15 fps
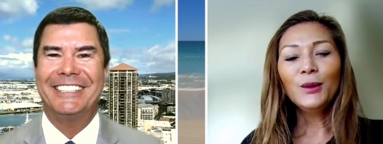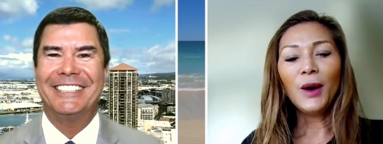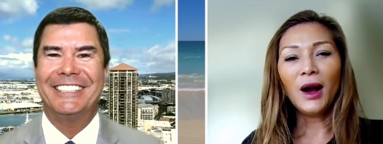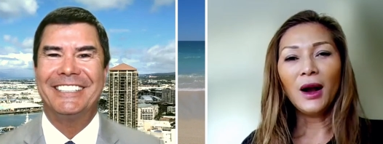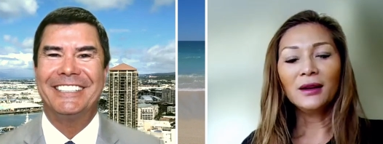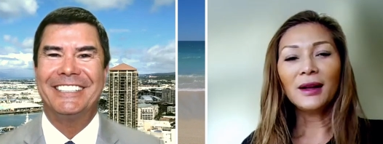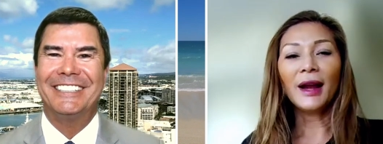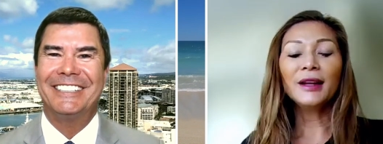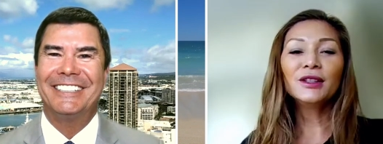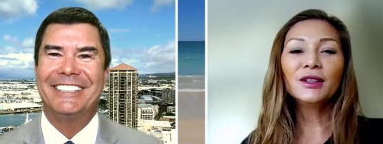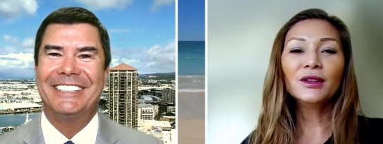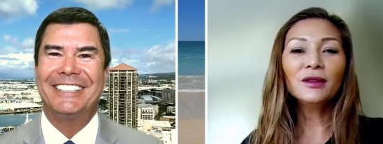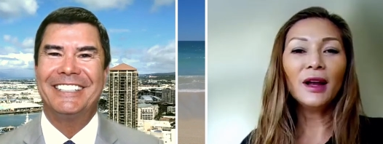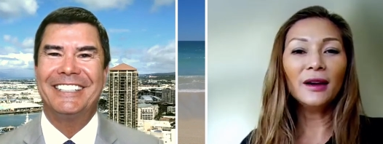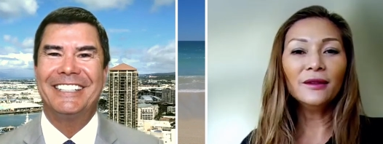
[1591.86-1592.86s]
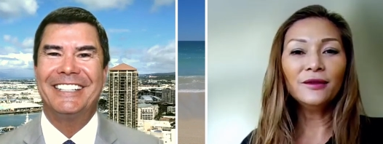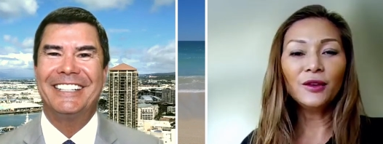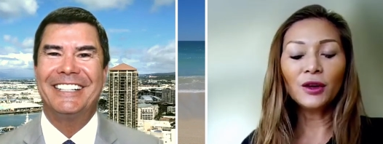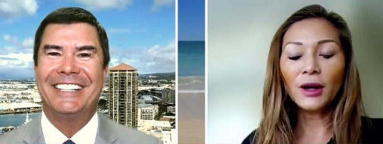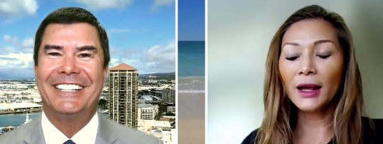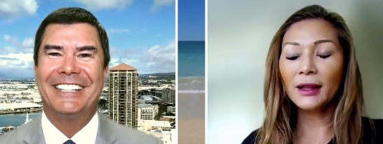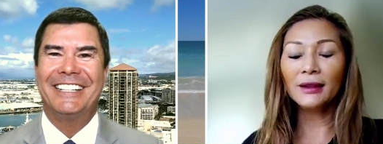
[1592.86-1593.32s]
Speaker 1: Well, I love
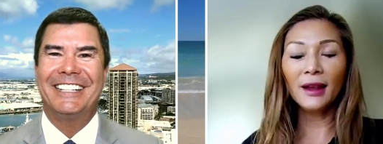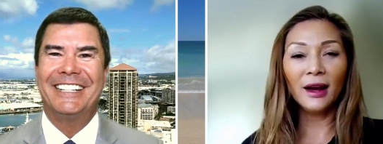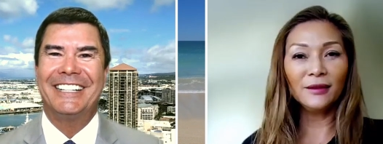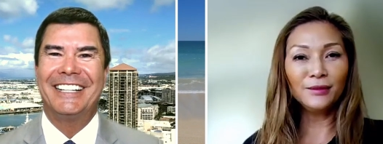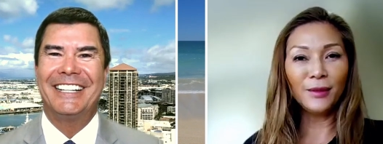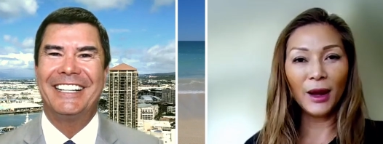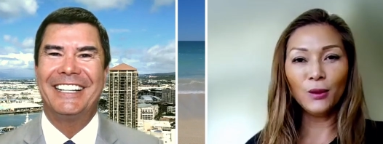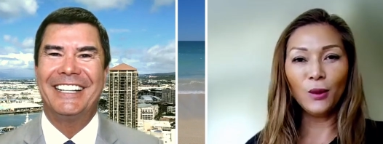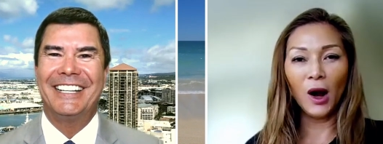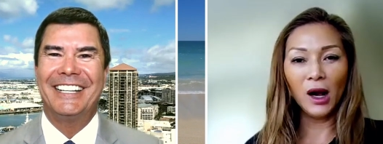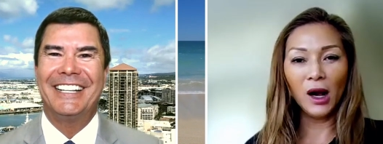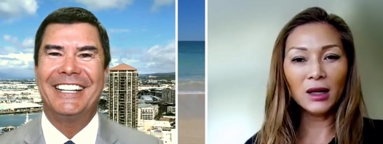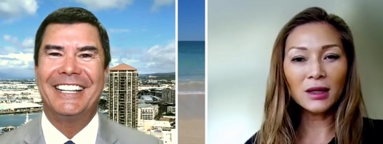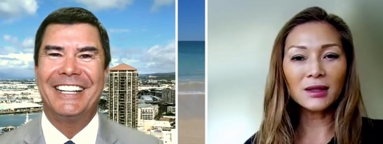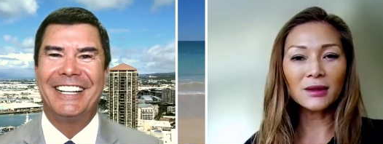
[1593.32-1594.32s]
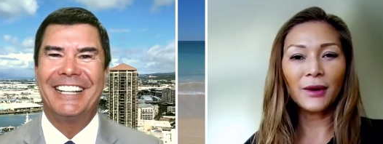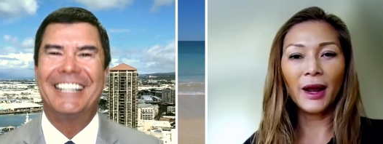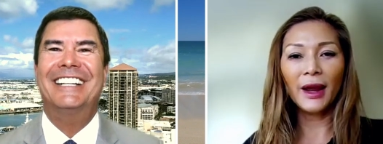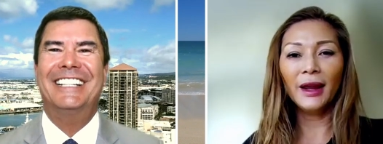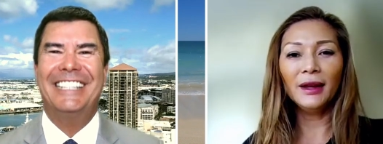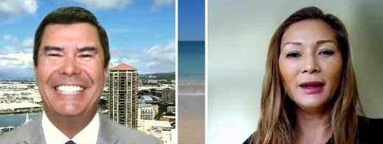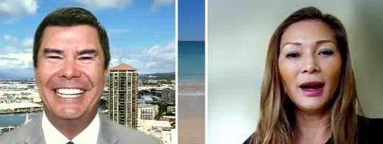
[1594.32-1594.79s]
my walks,
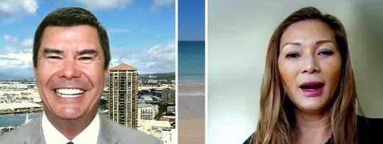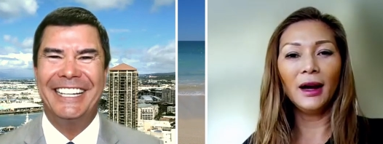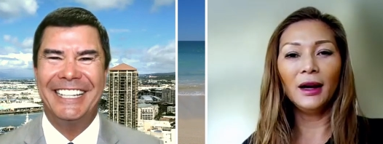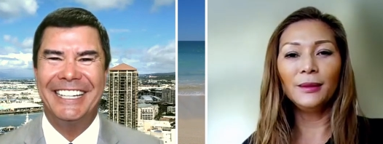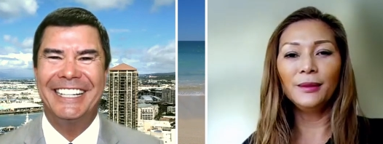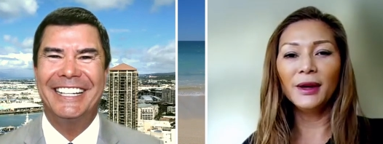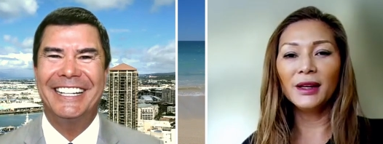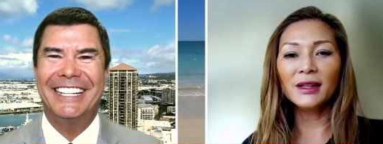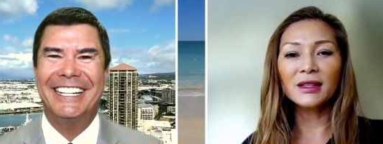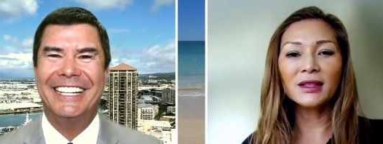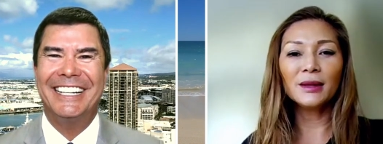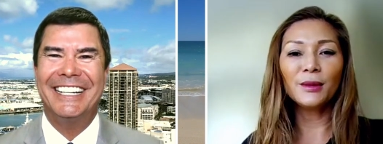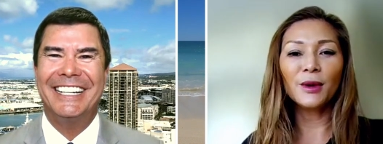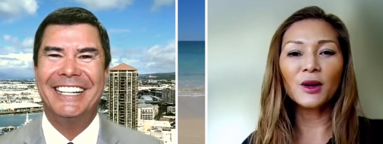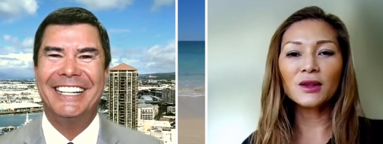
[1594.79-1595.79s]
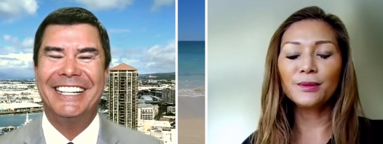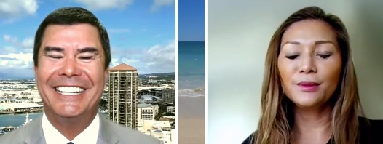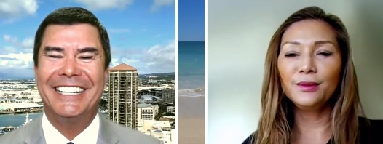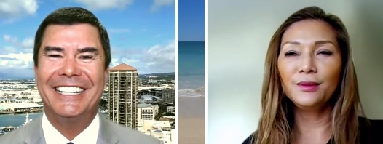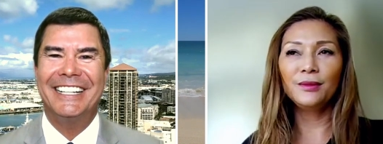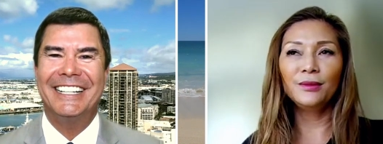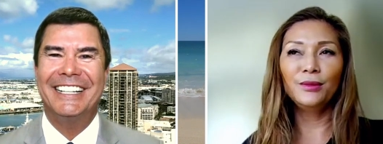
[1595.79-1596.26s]
right? It is the most
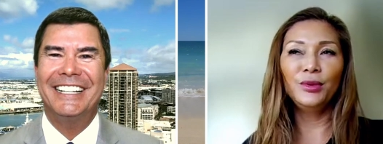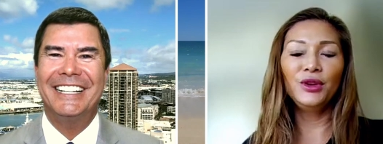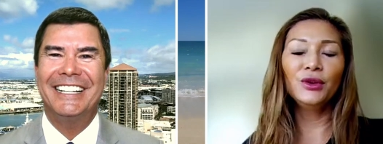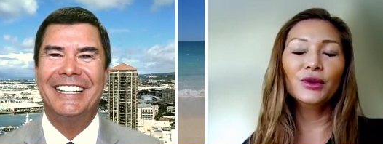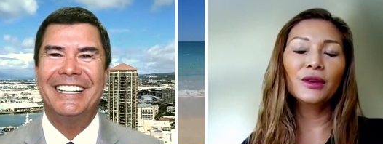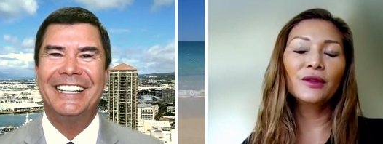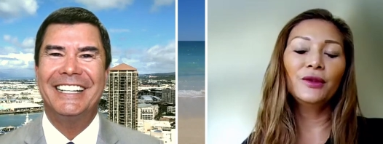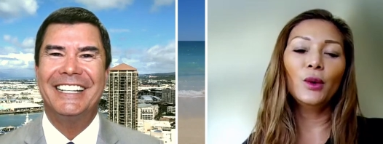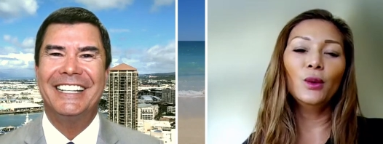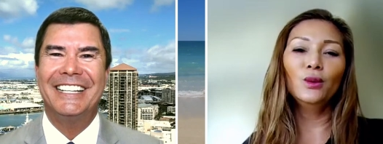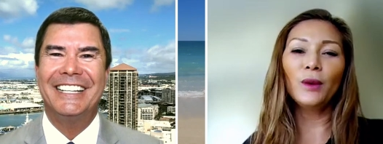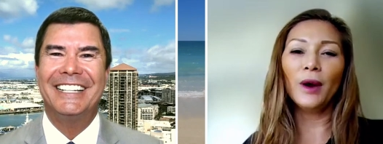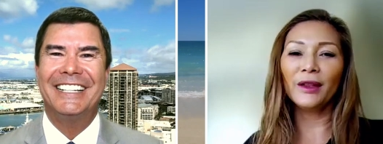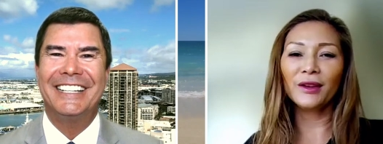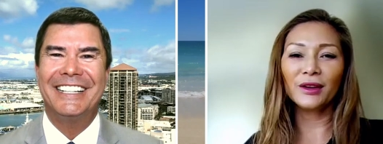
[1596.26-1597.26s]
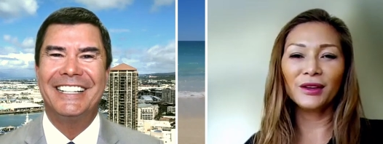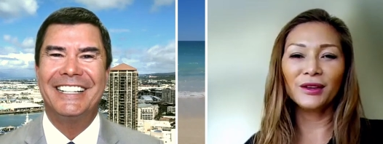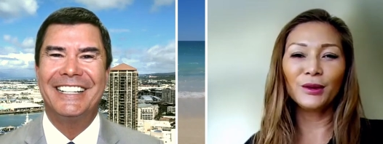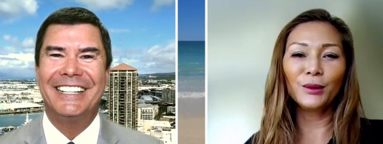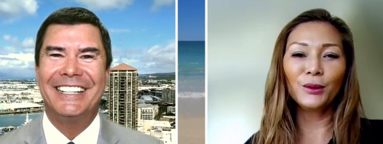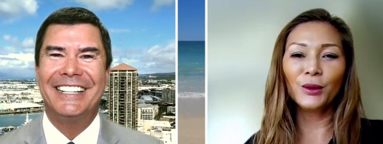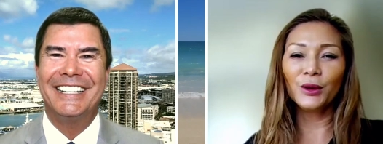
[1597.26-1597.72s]
beautiful weather
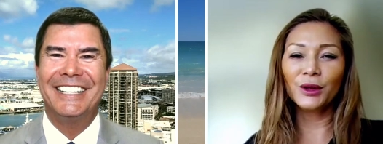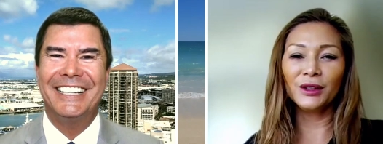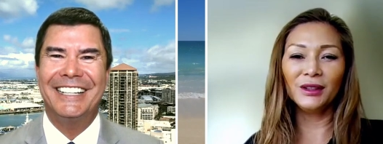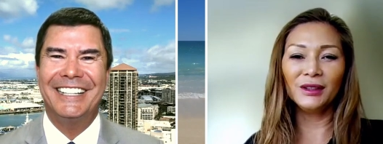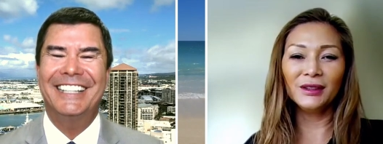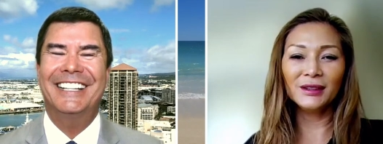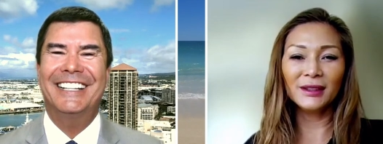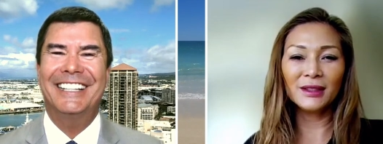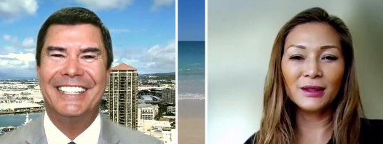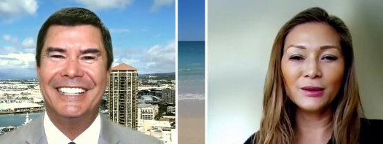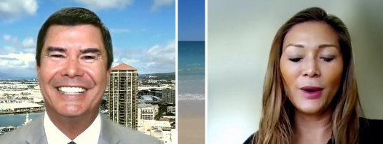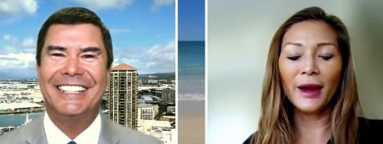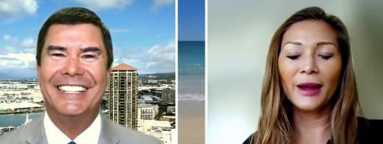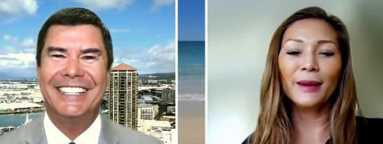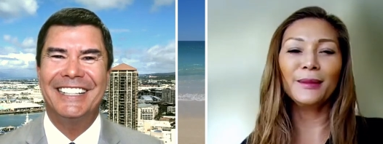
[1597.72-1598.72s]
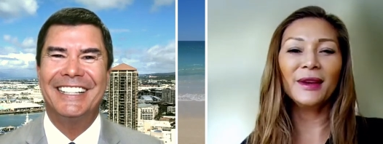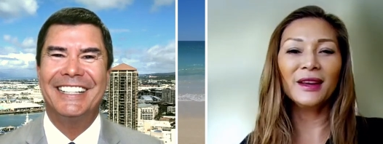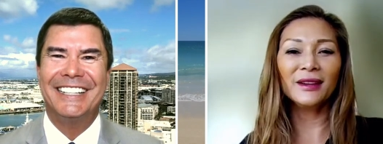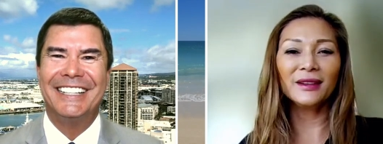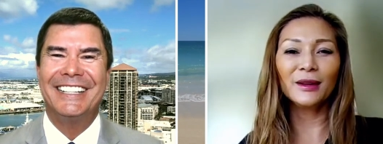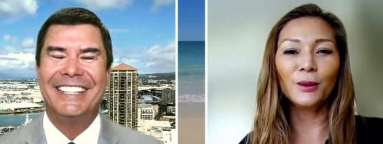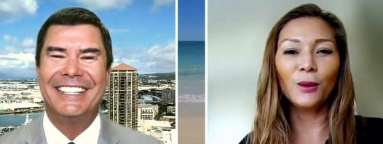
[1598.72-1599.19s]
in the world. It's why I'm
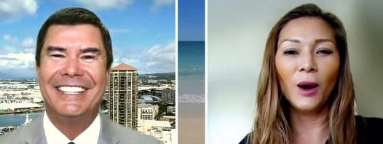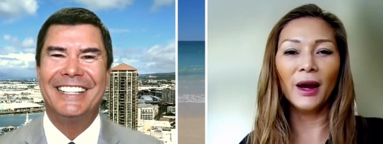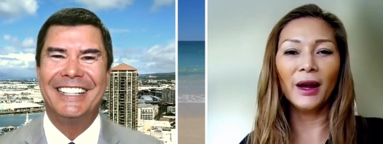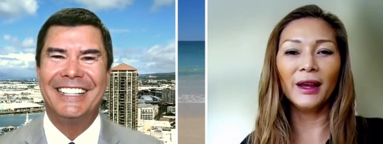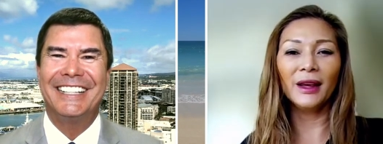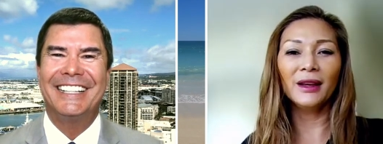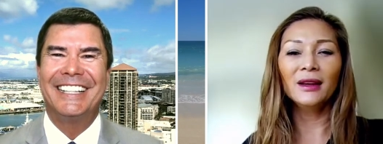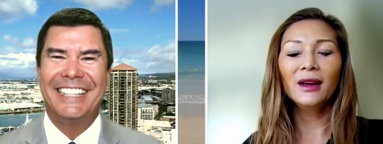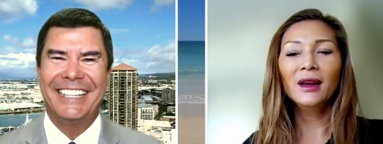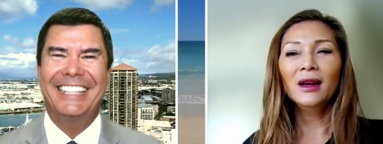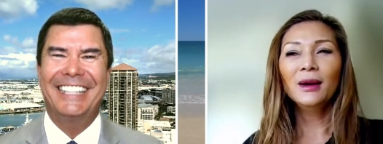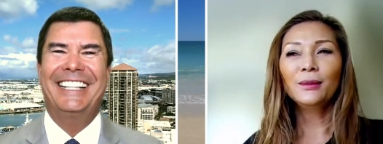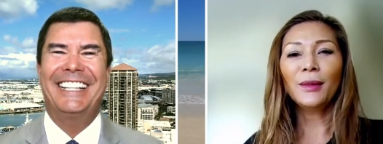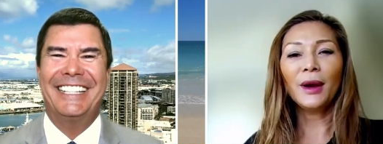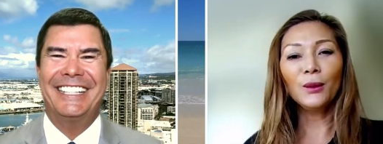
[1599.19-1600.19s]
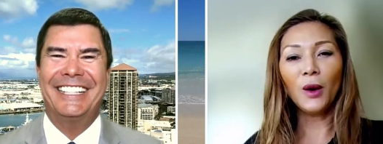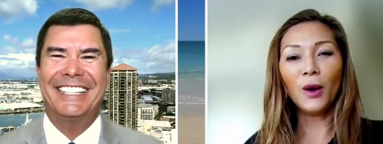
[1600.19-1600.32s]
here in Hawaii. My